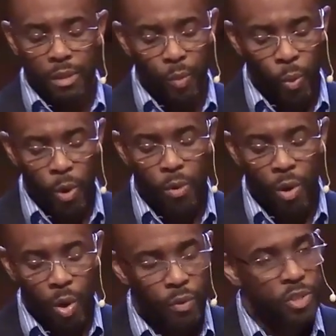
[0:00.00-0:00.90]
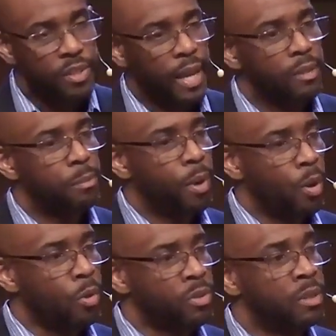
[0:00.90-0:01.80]
the world over stands
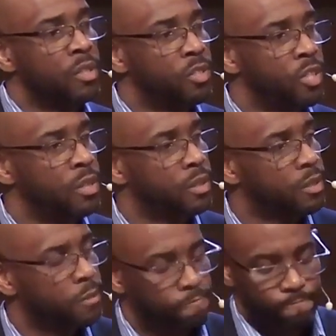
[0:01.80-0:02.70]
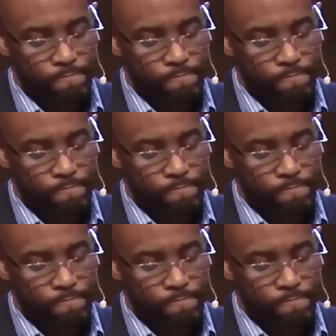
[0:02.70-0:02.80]
opposed to this Jesus.